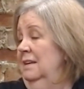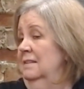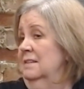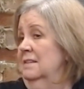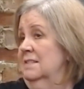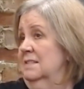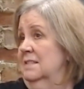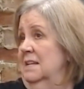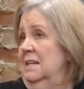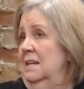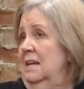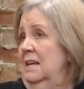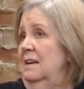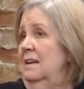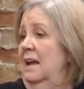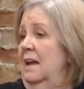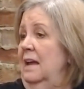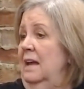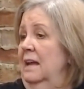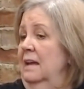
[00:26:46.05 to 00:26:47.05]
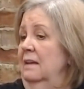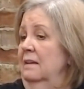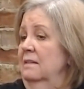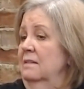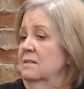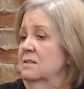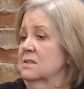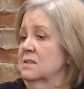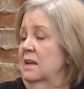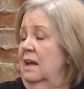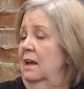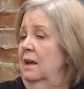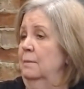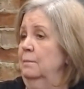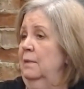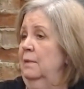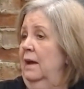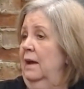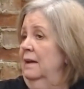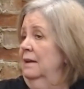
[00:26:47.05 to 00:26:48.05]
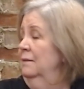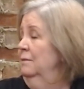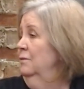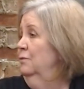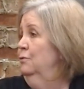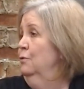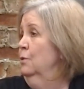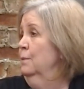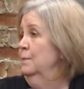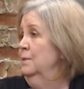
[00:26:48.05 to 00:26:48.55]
in the city, and I